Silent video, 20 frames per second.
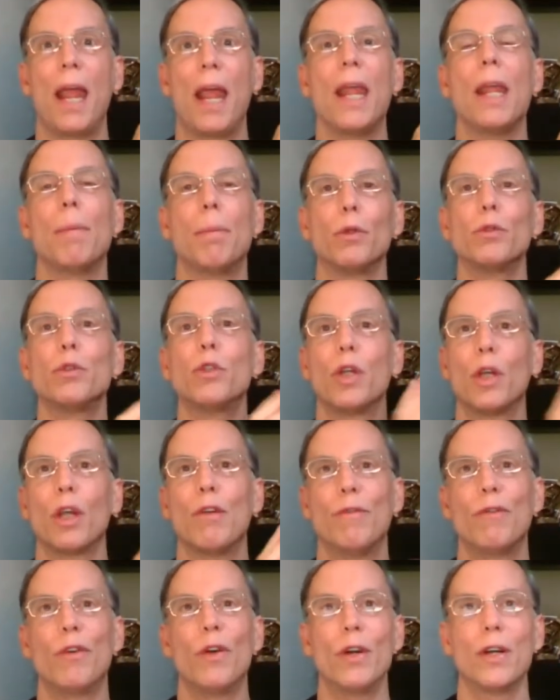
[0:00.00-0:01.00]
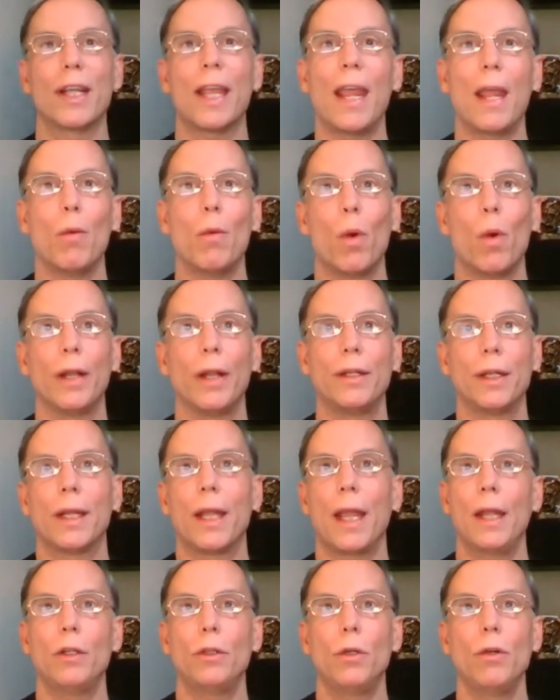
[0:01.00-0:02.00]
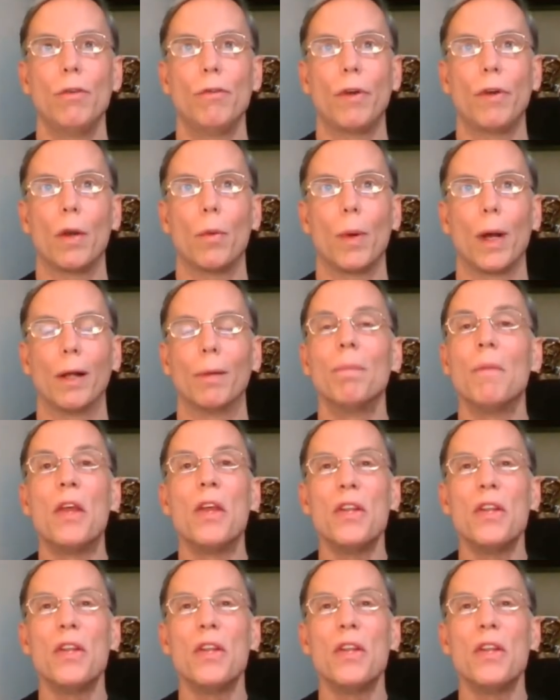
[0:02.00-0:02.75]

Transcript: able to convert K one to K two very well.